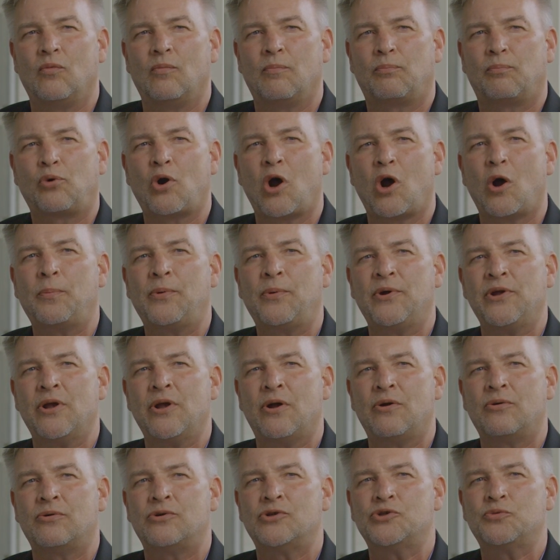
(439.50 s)
Property
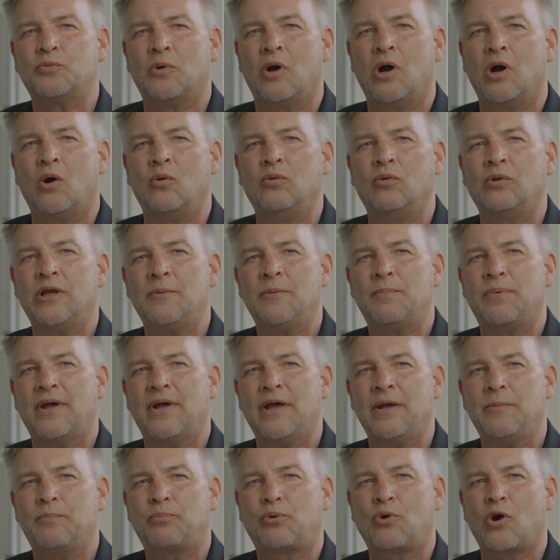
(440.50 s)
owners will only
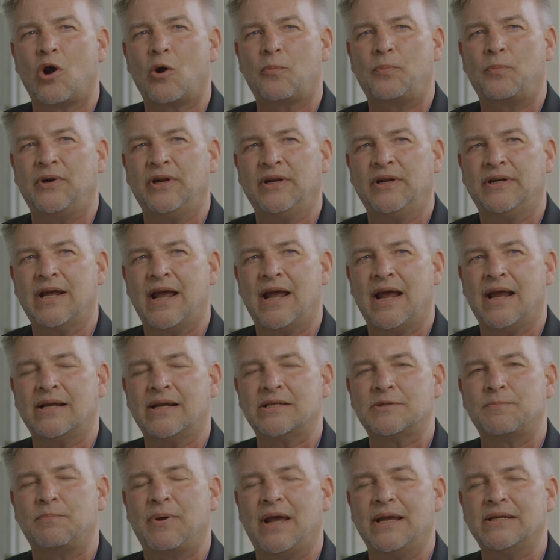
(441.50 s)
pay property
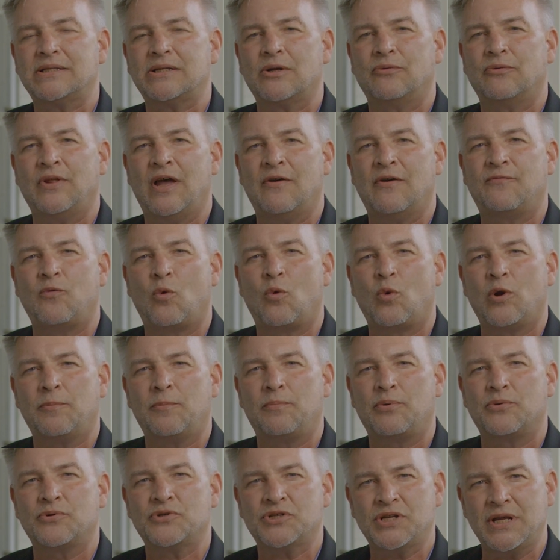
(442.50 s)
tax based on that
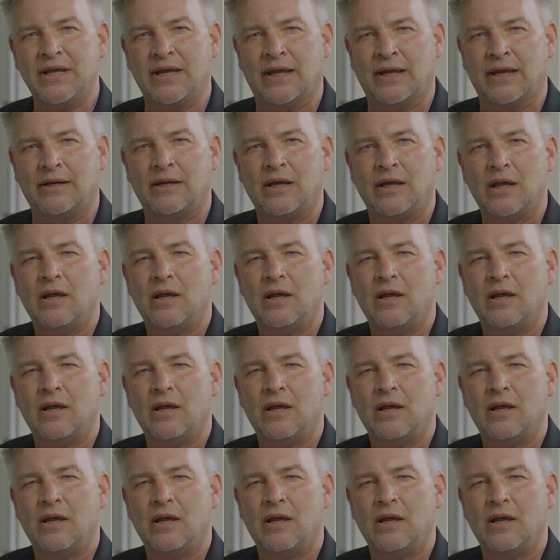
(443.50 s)
40%.